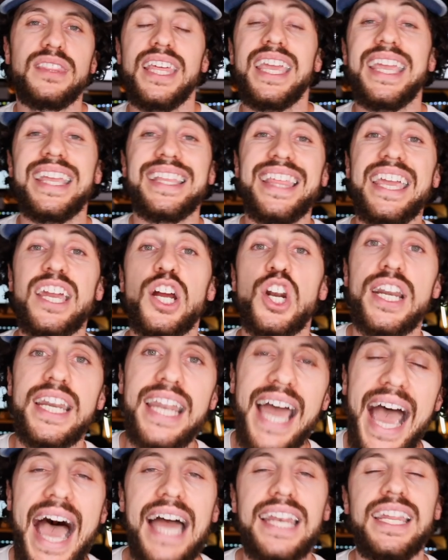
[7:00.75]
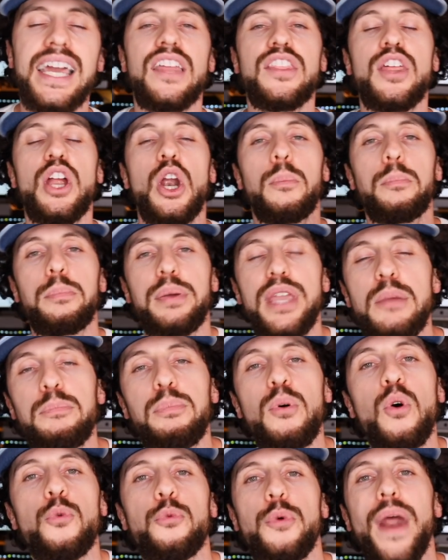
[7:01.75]
thing. They are not. There are
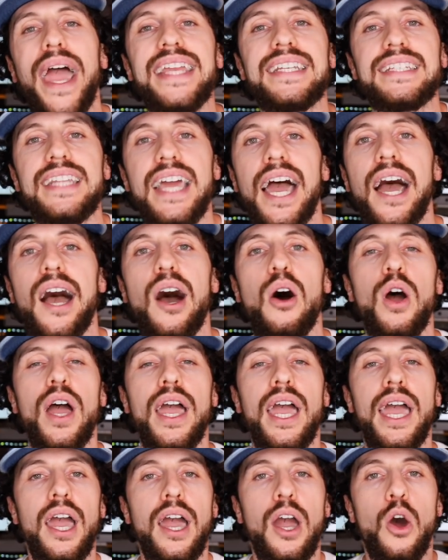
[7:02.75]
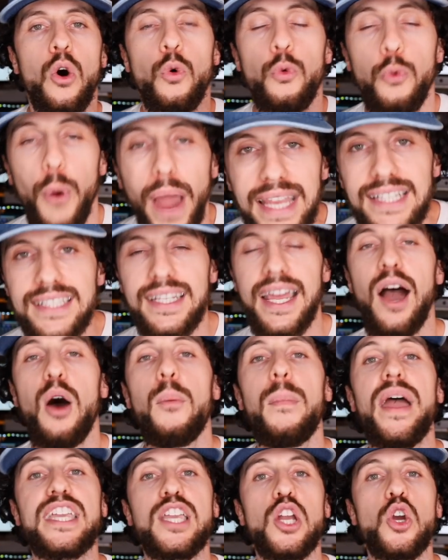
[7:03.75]
people right now
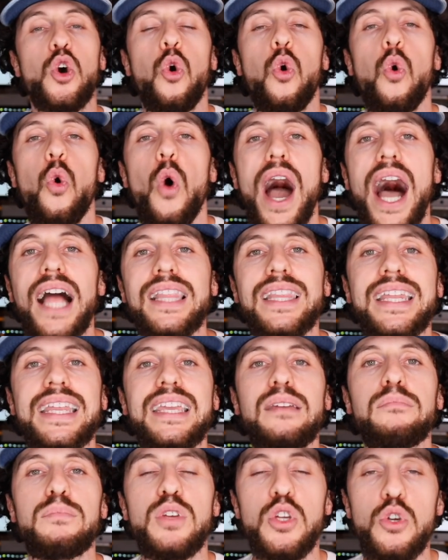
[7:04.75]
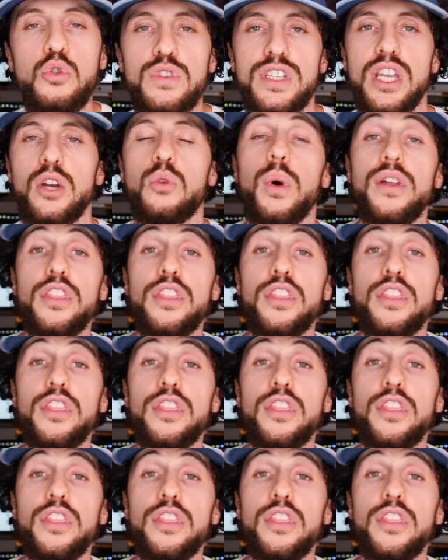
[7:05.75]
making quality music,